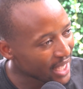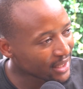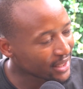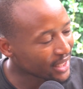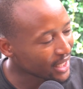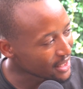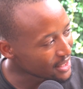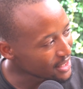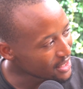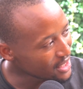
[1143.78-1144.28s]

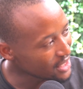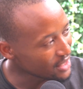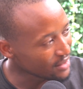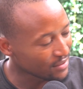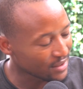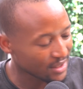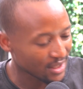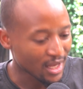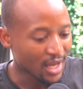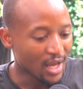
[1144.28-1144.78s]
Kaizer Chiefs?
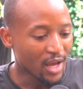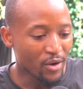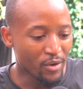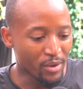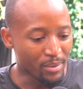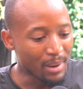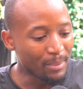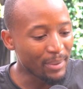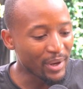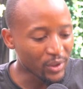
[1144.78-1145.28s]

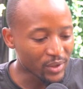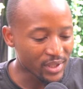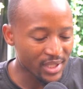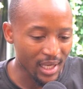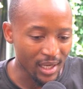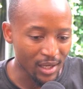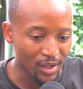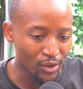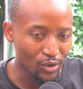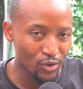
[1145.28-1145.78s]
Remember you
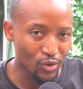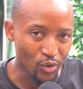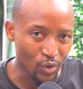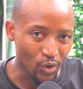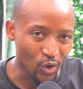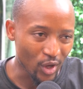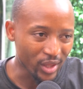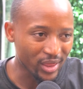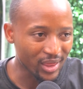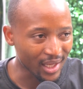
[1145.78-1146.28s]
say you
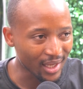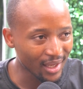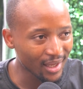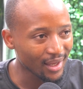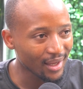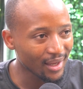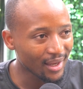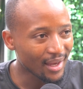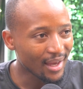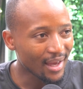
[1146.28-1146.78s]
got there
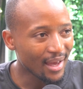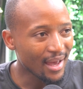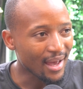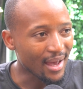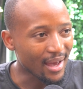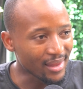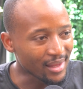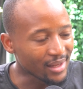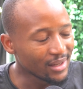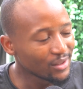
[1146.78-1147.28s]
and
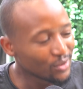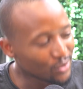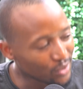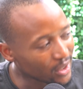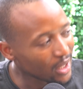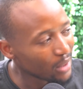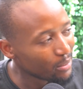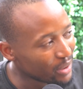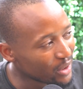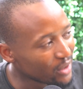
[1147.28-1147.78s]
then it took a
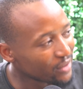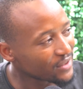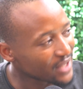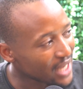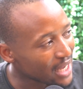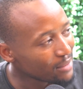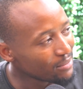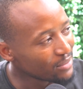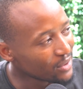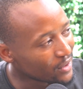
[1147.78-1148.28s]
bit of time
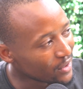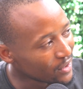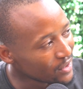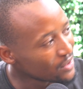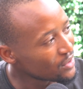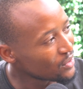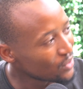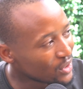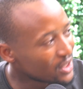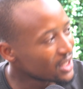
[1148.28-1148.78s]
because
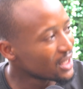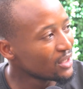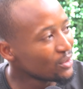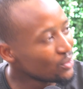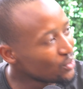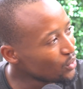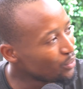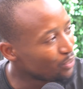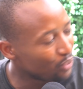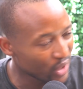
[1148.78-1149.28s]
you didn't do
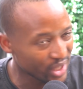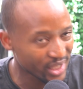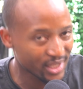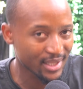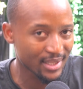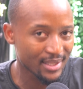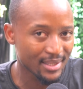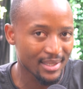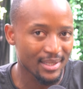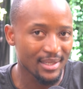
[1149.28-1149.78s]

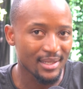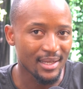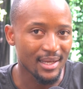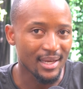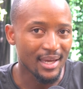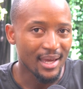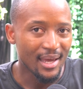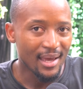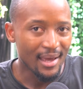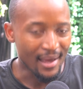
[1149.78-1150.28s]
preseason,
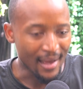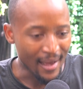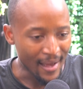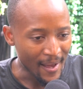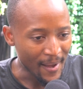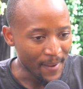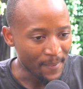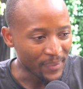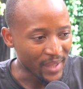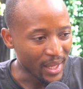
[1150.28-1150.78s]

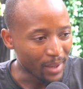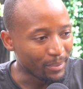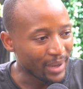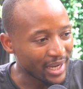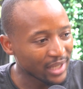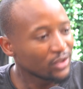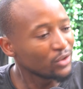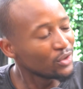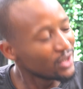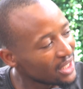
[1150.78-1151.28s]
but
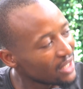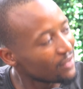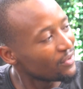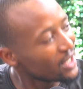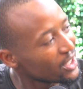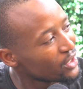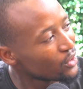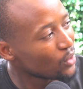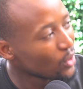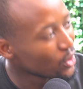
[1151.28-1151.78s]
you definitely
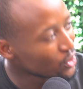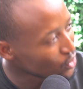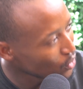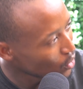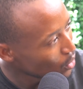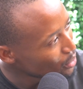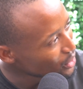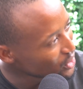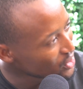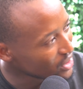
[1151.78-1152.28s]
got your
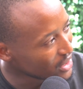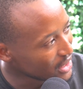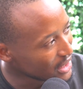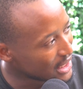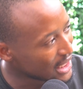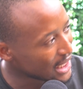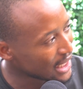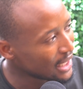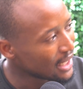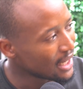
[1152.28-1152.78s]

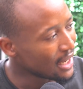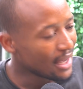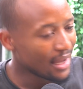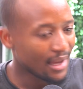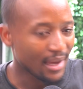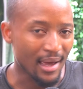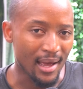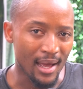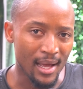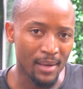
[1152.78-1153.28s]
opportunity.
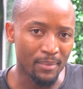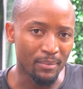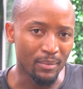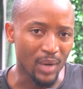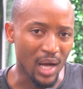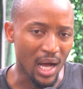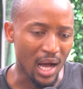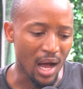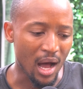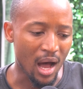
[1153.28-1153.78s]

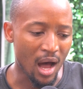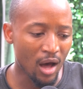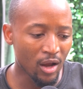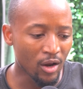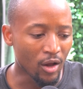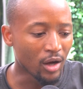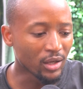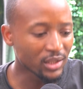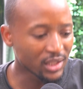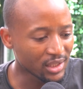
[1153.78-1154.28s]
How
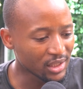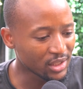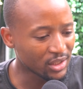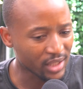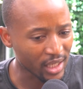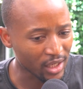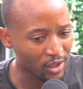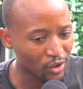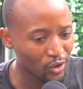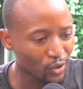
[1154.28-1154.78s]
long did it
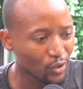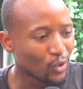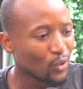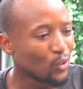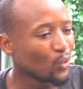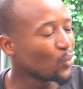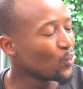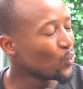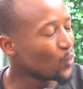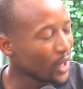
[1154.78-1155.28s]
take you
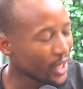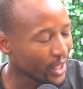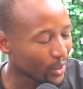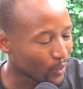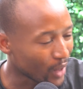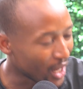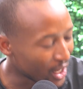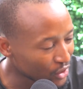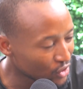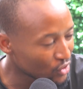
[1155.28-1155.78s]

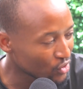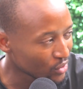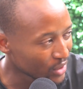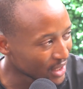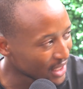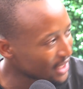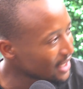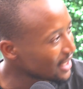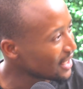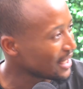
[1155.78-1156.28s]
whilst you were
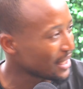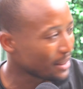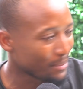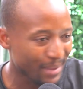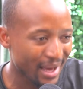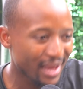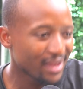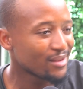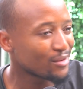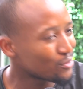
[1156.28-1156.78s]
there? A
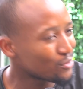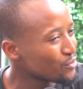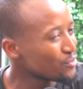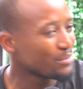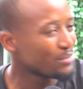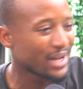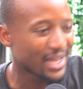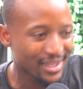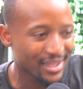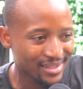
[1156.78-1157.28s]
month, 2
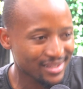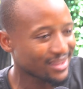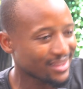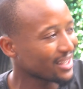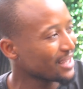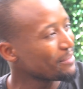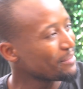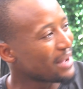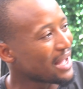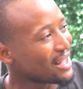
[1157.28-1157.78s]
months, 3
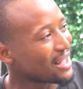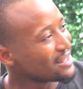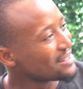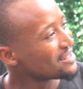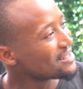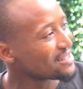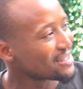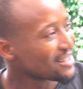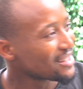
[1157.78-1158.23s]
months?